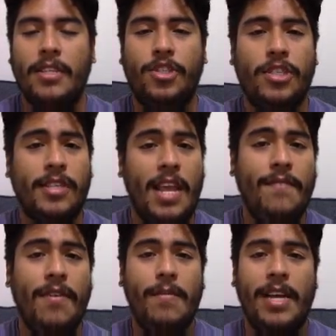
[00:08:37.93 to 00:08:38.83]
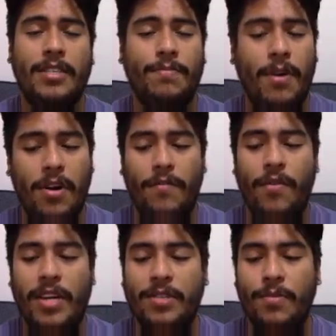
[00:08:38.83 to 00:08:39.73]
just leave him as part of
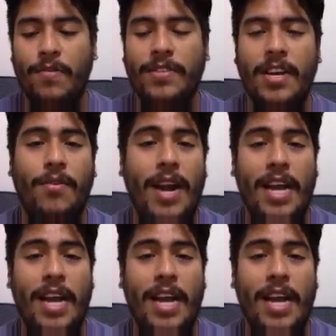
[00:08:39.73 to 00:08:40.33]
Rick's moveset or